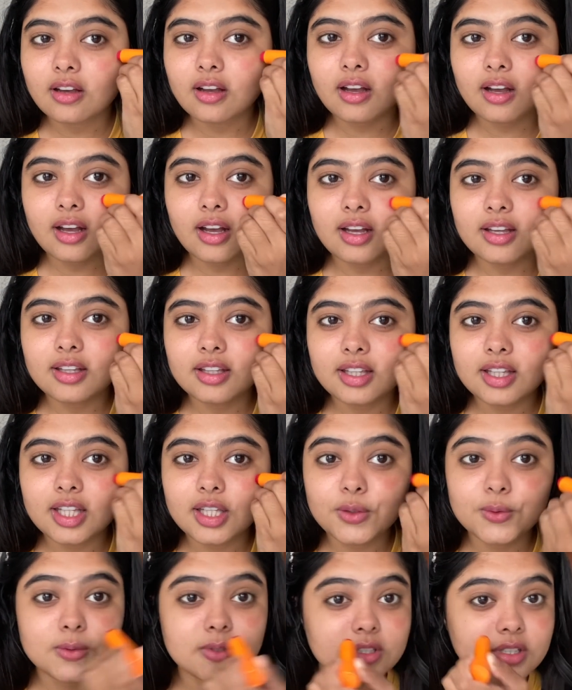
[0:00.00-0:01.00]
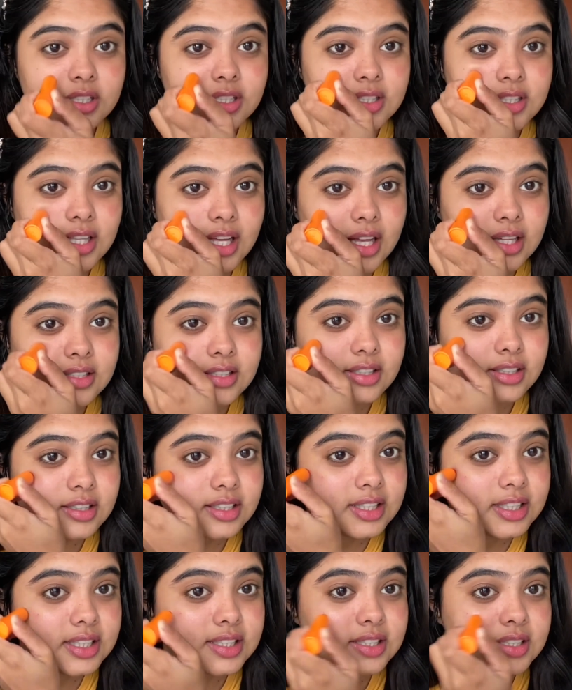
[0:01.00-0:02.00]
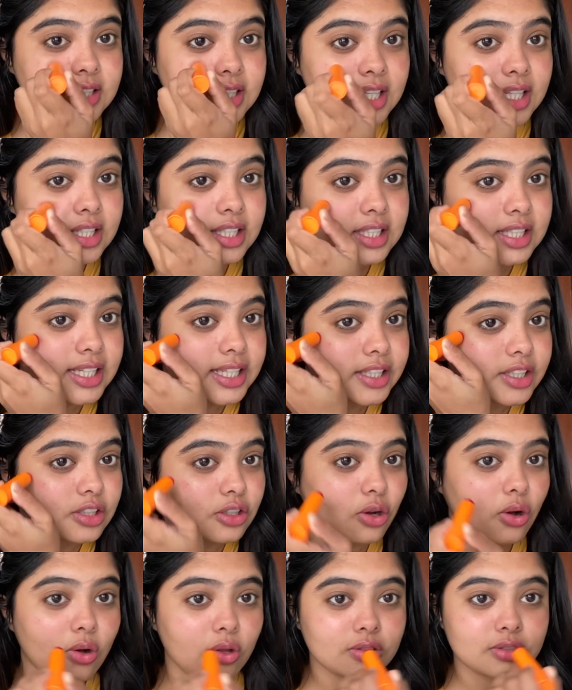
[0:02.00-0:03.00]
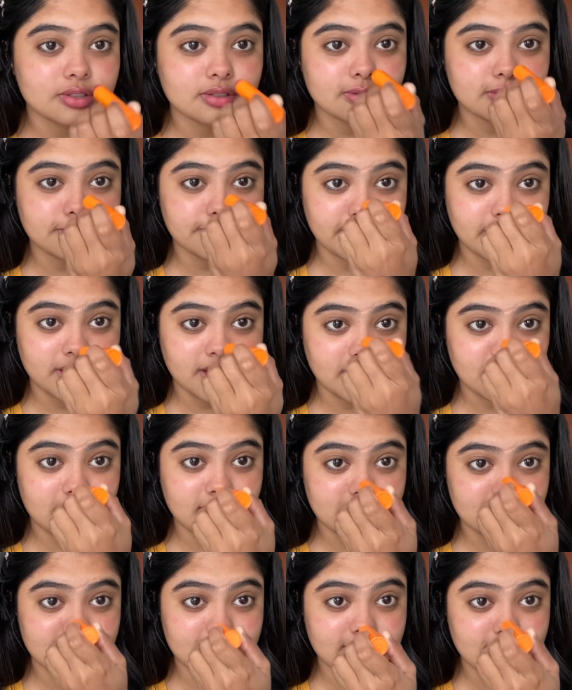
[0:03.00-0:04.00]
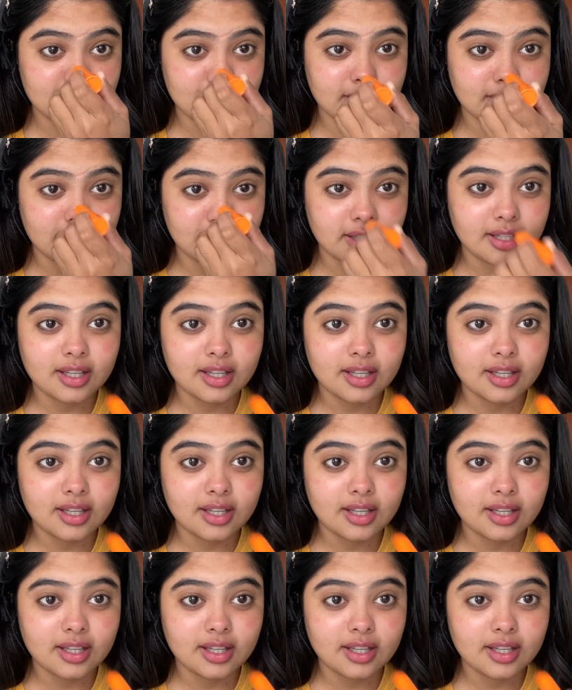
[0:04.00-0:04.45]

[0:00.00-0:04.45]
I use this as a skin tint also because